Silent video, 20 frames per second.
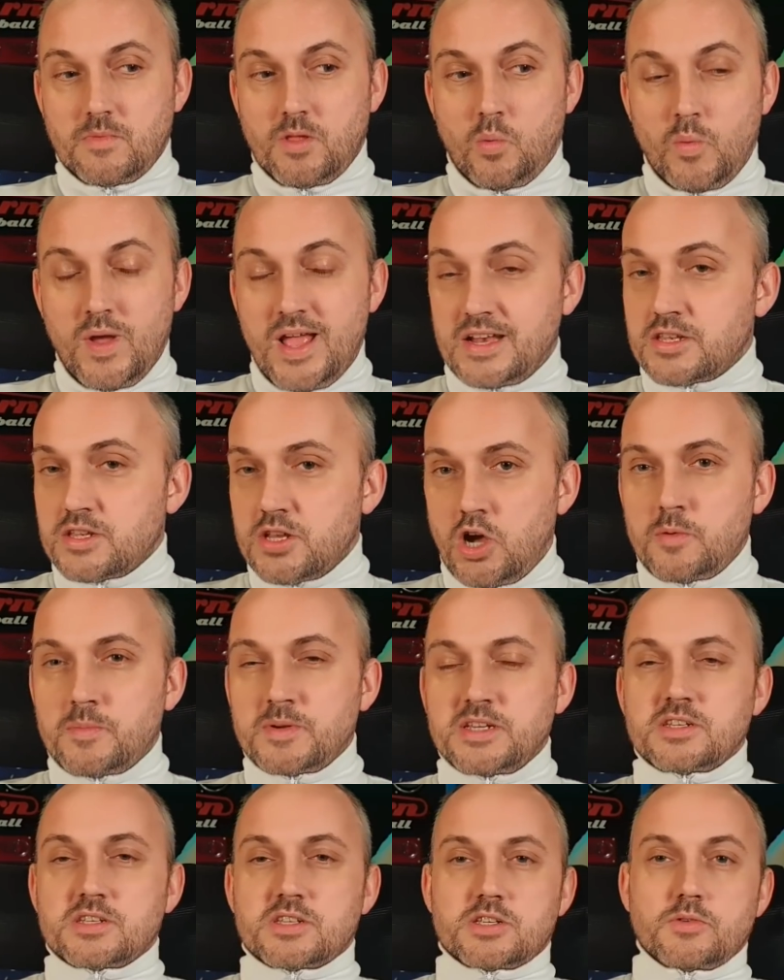we had
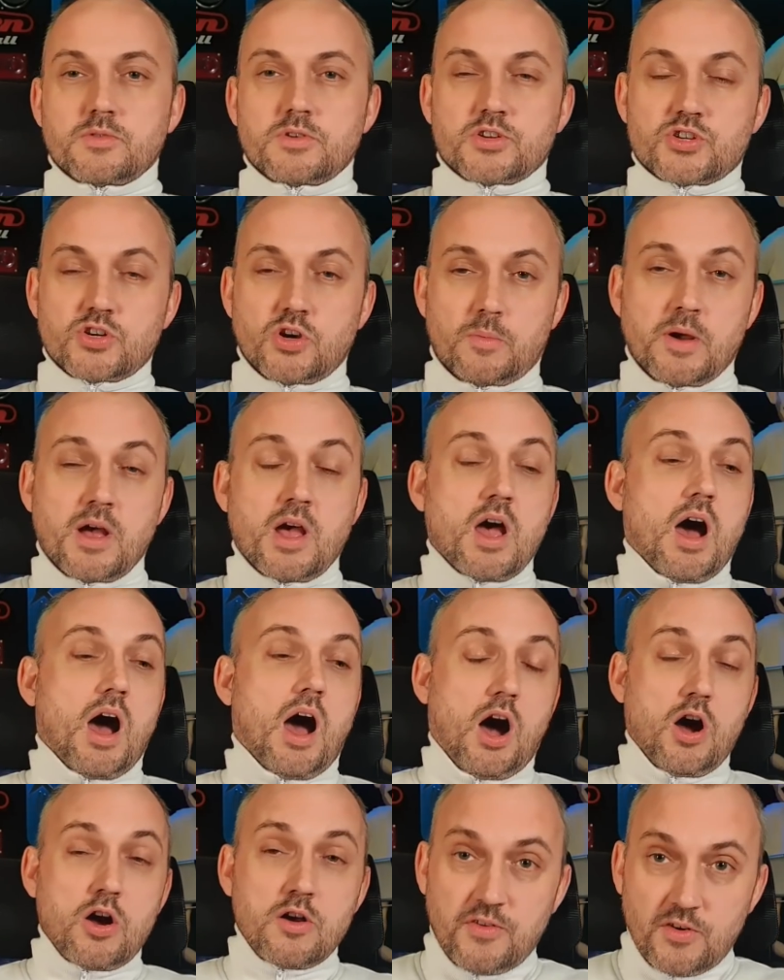nobody to do the job.
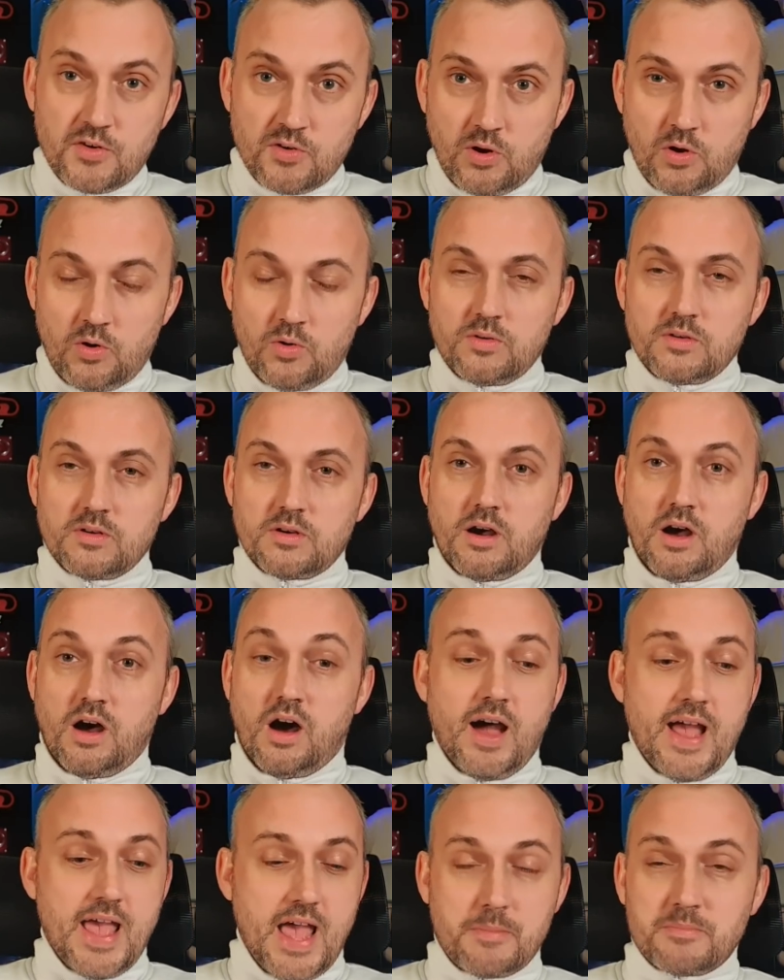Overall,
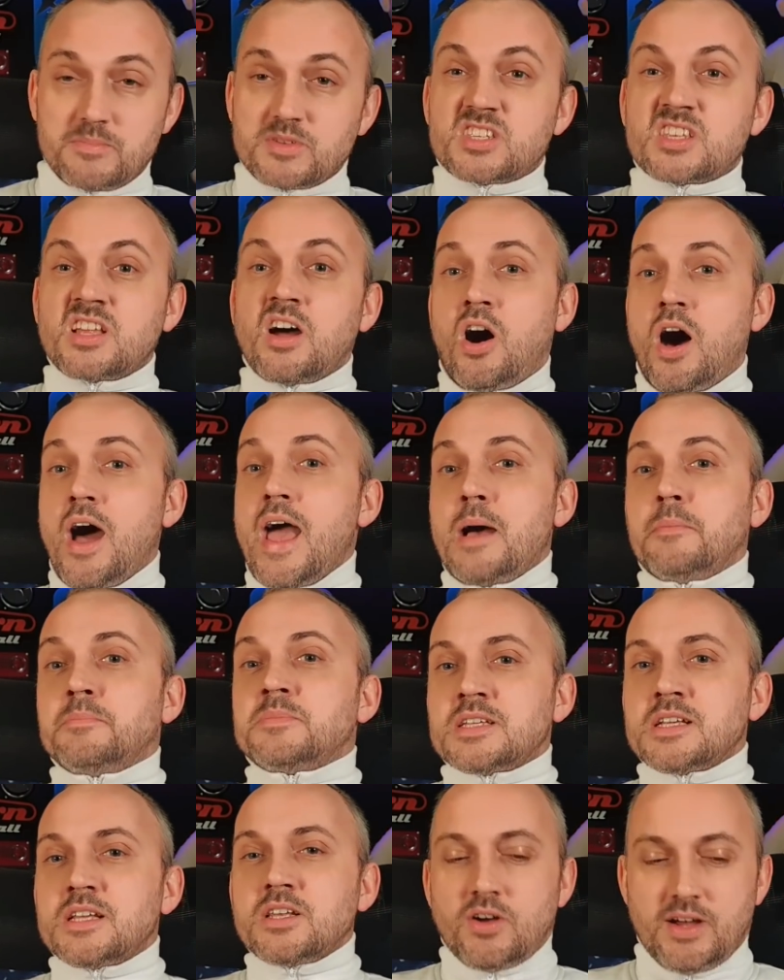I am I am
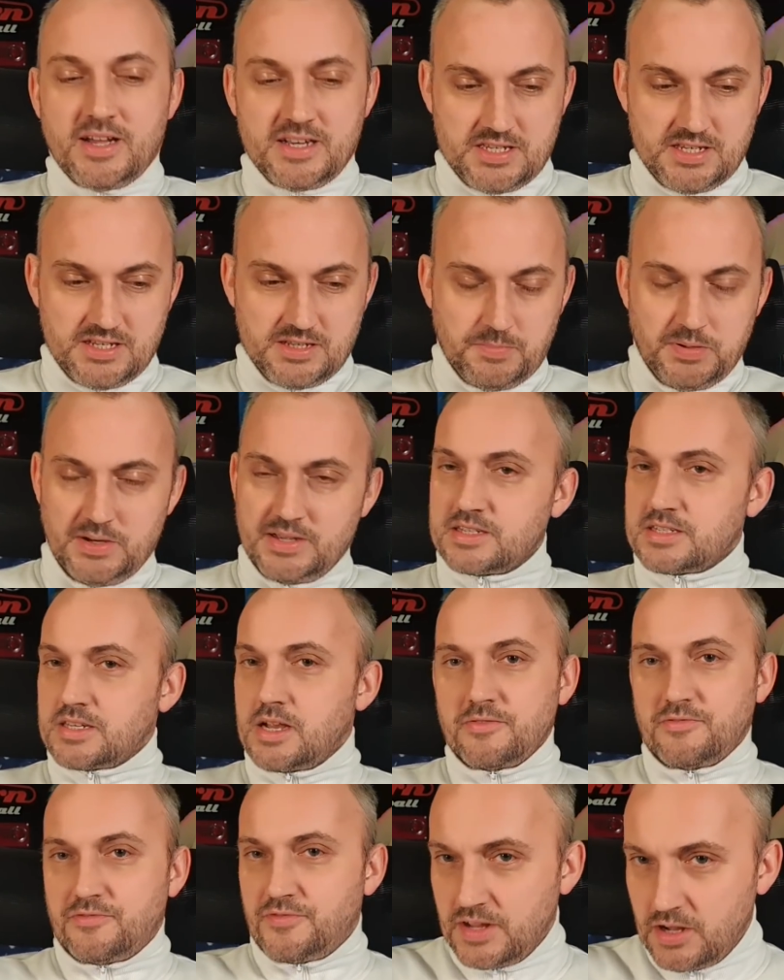delighted. Please
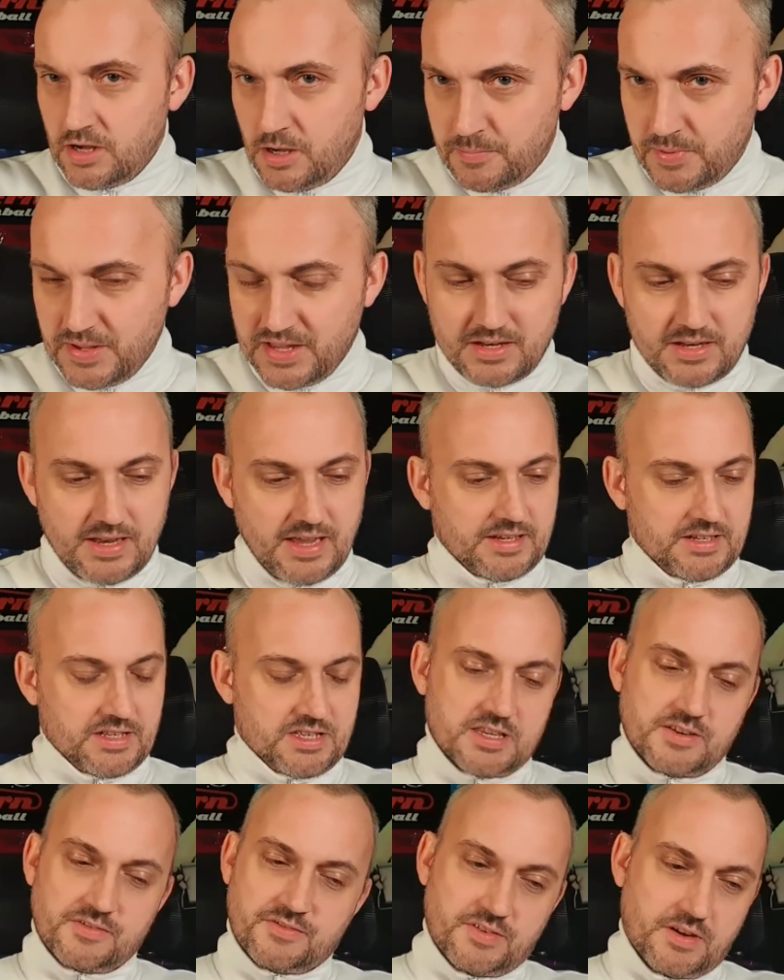don't think I'm being
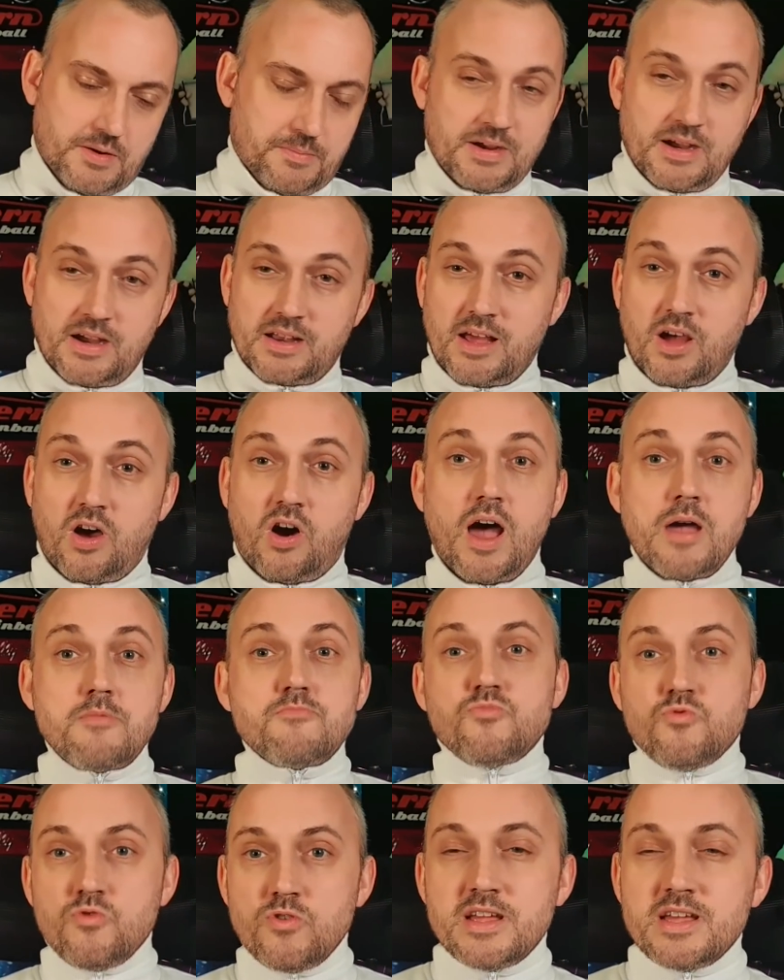negative about that.
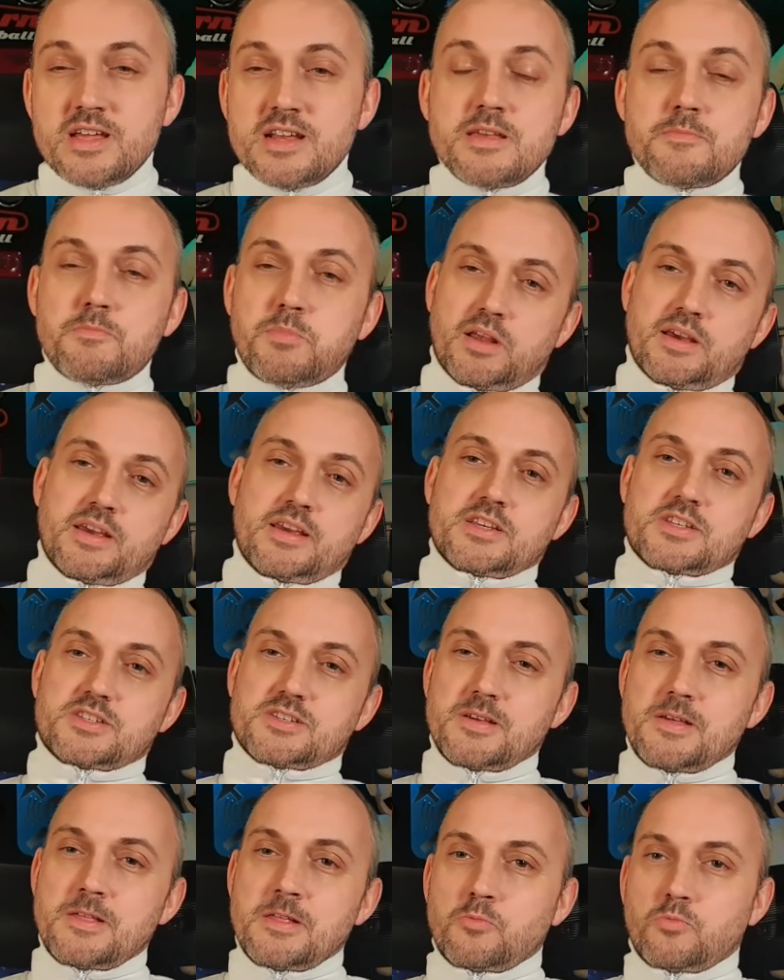I'm really pleased
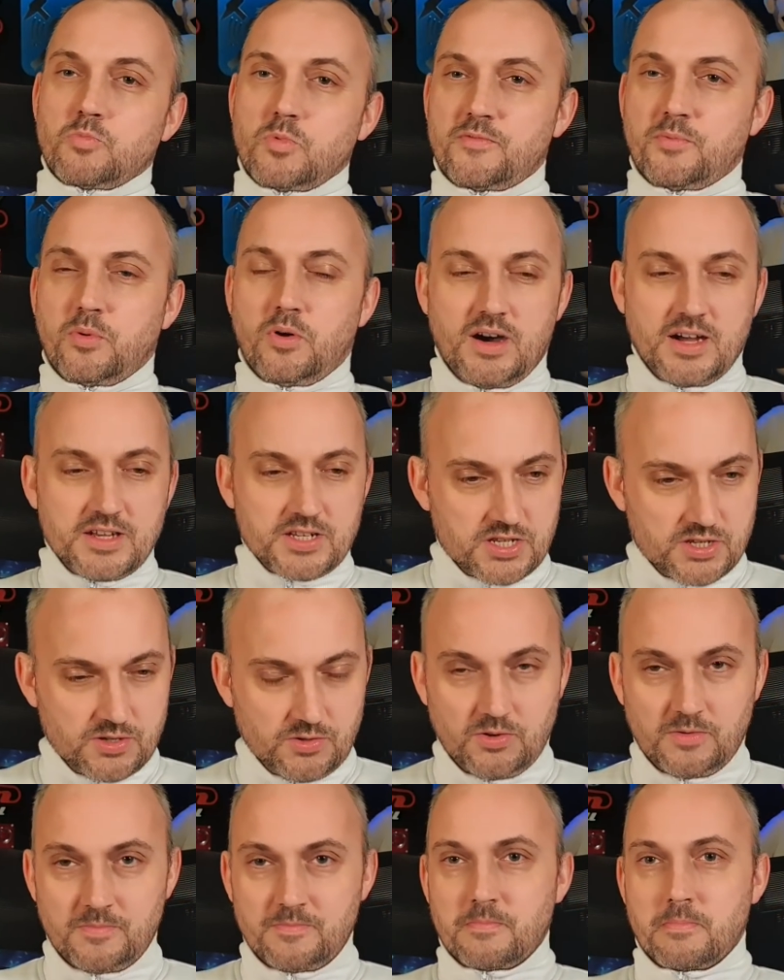with what I
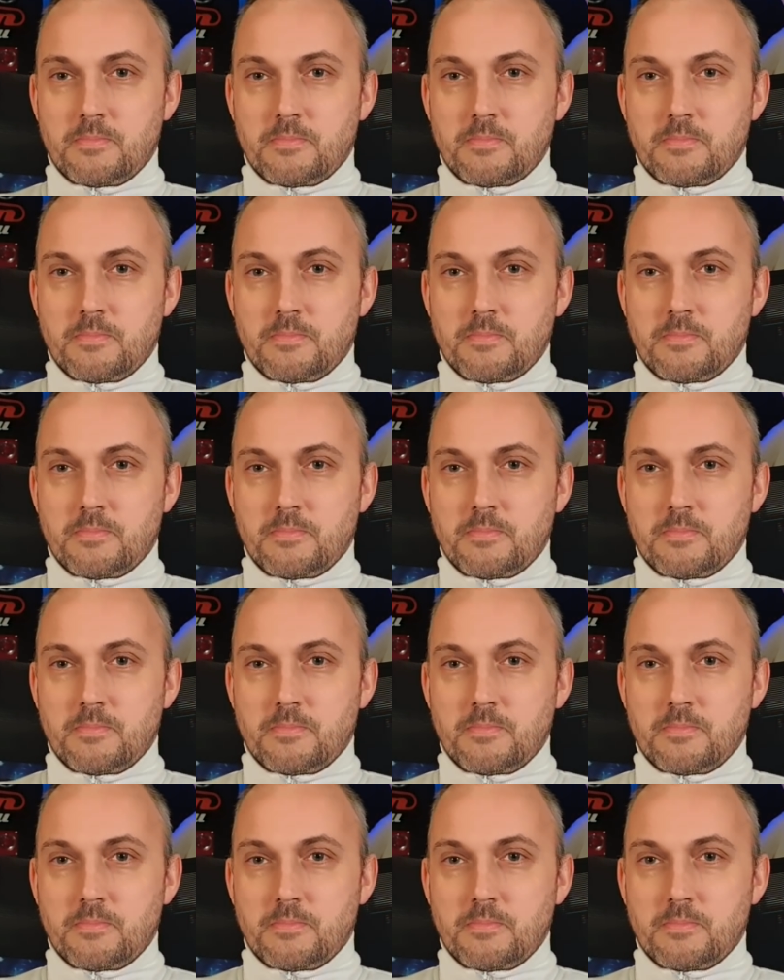saw.